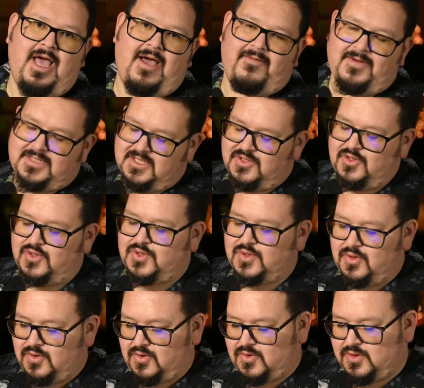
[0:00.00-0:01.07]
A veces
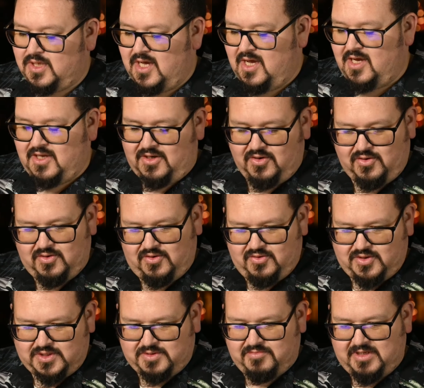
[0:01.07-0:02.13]
nosotros no,
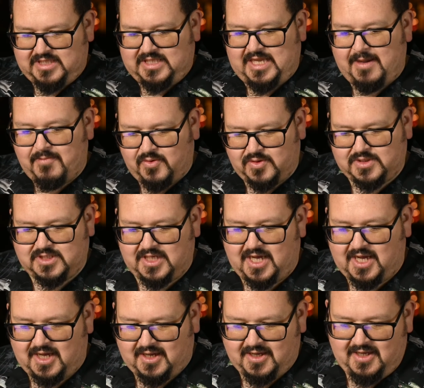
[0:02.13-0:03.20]
nos metemos
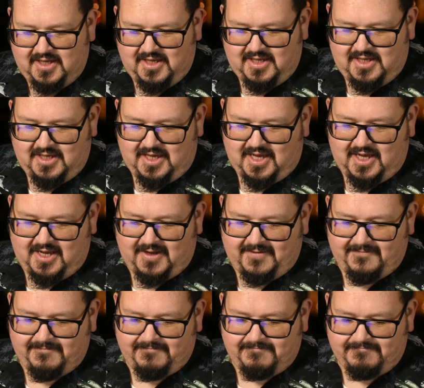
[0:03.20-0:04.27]
a uh,
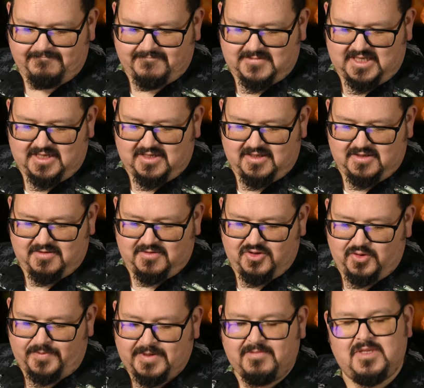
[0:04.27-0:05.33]
um,
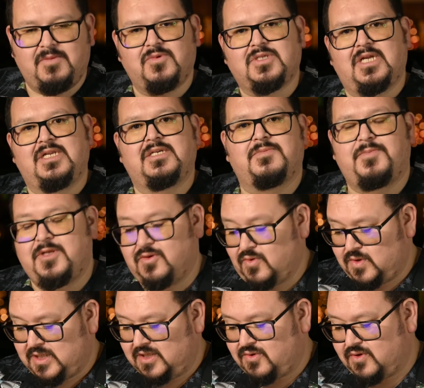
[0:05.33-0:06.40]
no permitimos que el
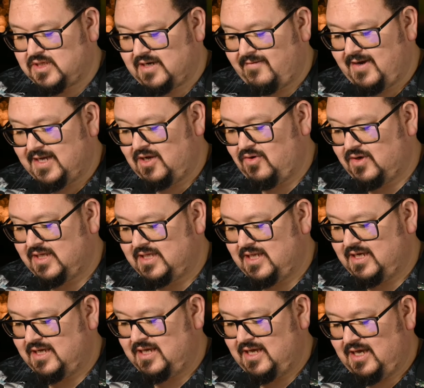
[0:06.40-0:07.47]
Espíritu Santo trabaje lo que
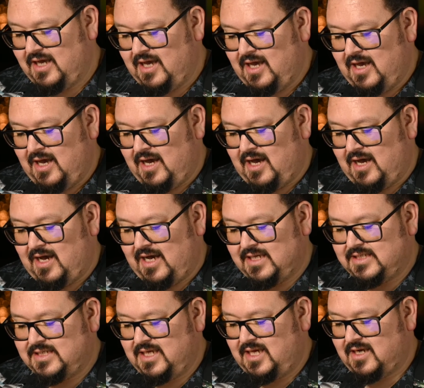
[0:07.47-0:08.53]
tiene que uh,
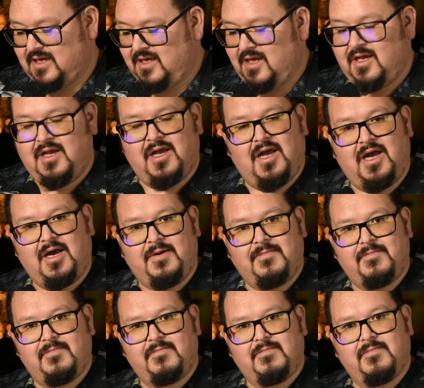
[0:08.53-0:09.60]
hacer.
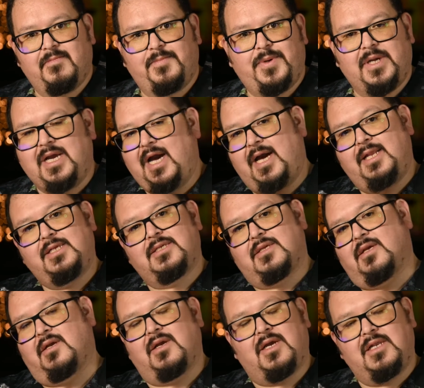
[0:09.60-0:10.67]
Um, but God
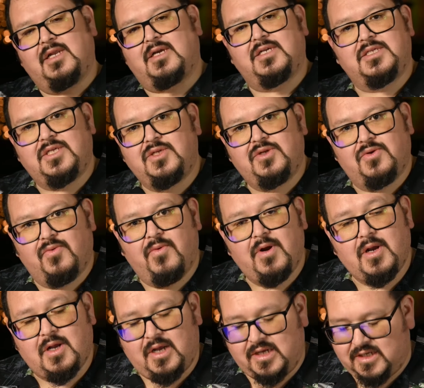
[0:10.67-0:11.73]
is going to continue to
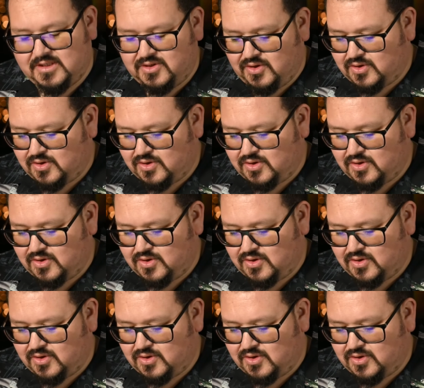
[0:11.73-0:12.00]
work on us.